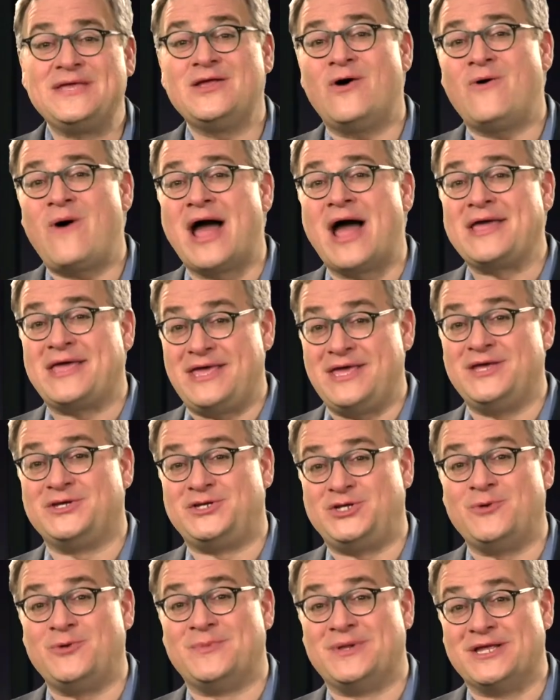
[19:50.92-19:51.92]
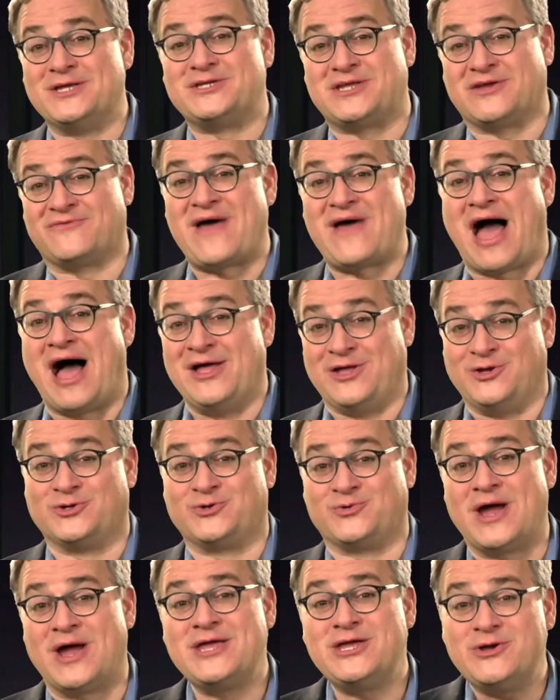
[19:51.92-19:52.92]
know IKEA's humanistic
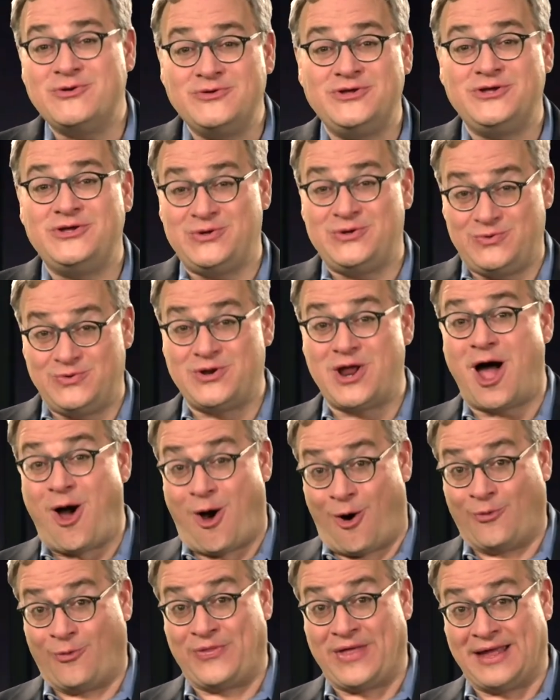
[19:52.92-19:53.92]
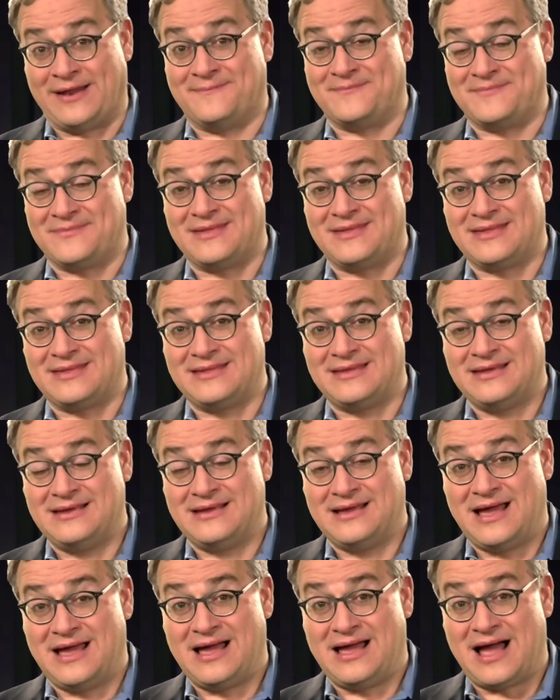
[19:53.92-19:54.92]
values, right? You know that
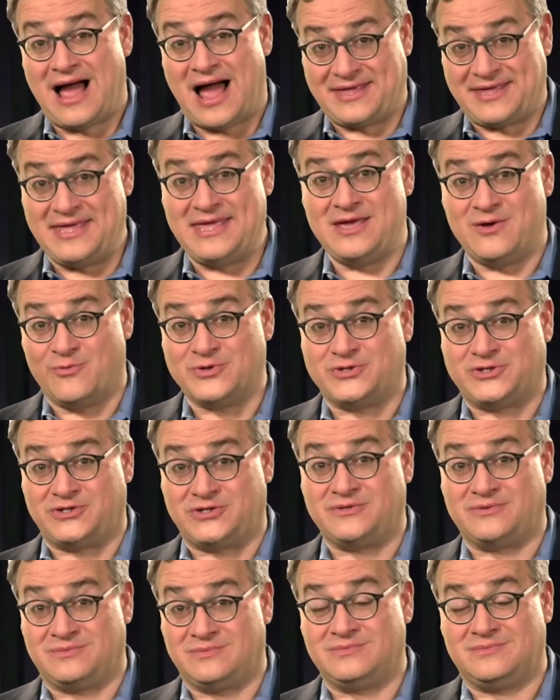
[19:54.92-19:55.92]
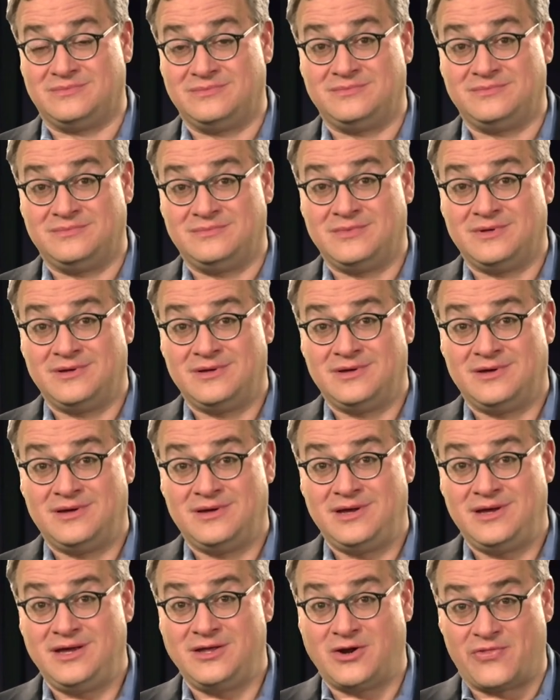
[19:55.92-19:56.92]
IKEA was
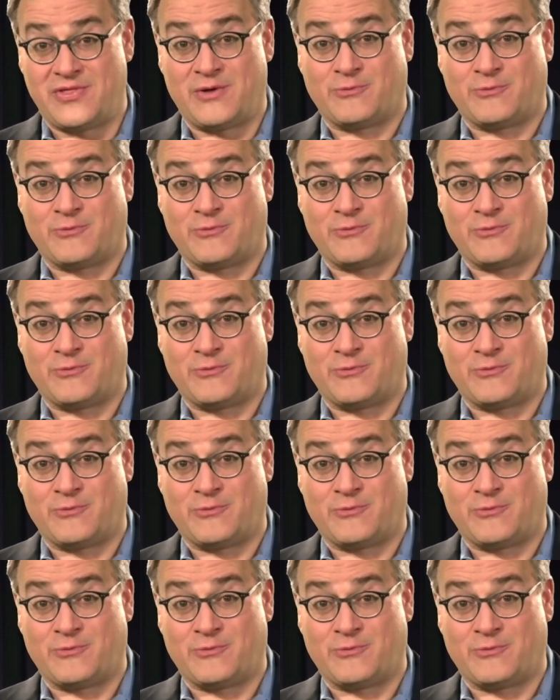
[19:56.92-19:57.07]
You know, they